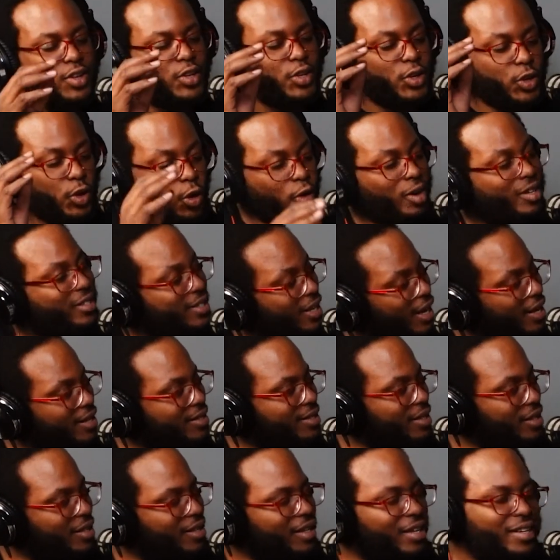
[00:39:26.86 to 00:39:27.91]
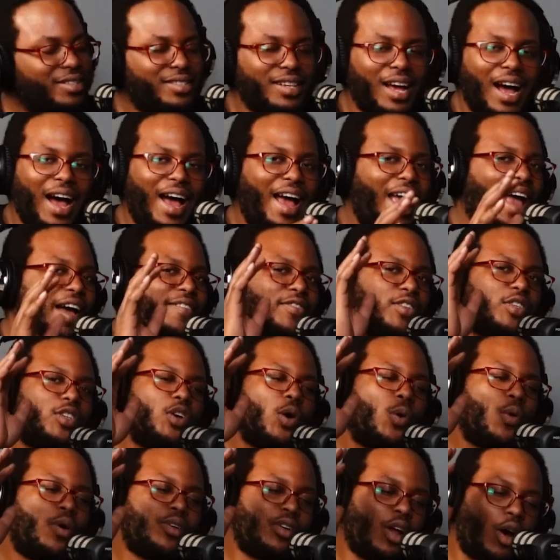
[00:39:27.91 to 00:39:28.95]
you're tasting this, I have to
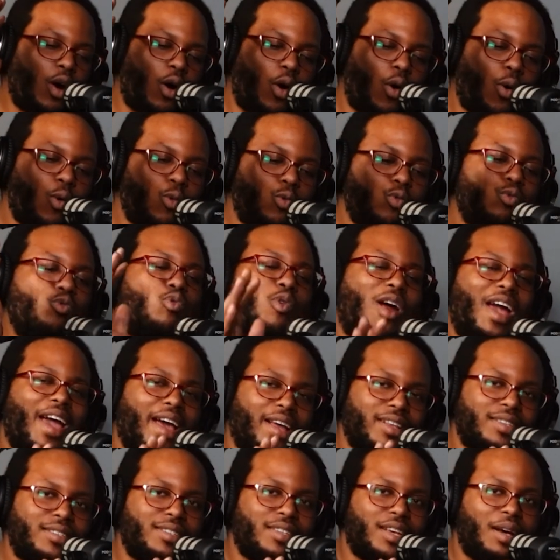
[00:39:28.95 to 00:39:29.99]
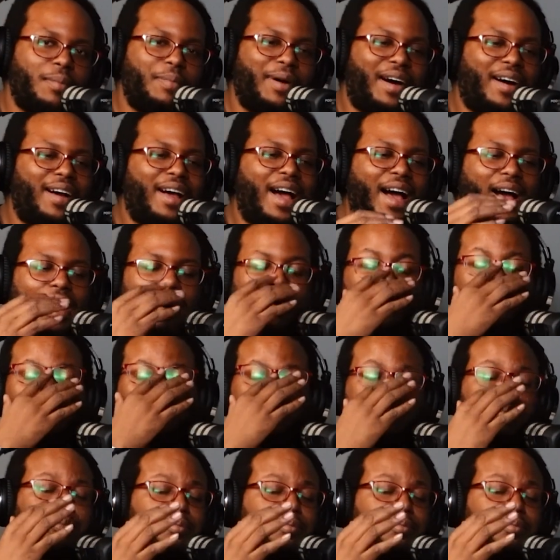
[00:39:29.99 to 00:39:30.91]
go on a whole rant about how